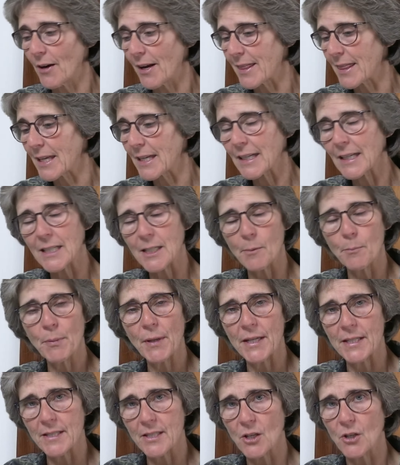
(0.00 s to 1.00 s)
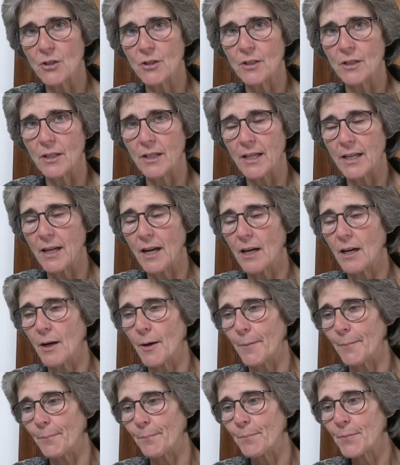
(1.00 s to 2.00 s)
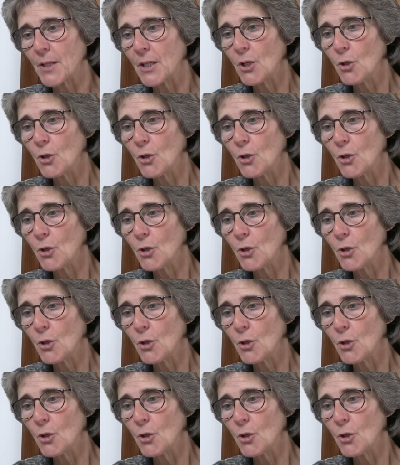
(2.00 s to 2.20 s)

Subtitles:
I think it depends on the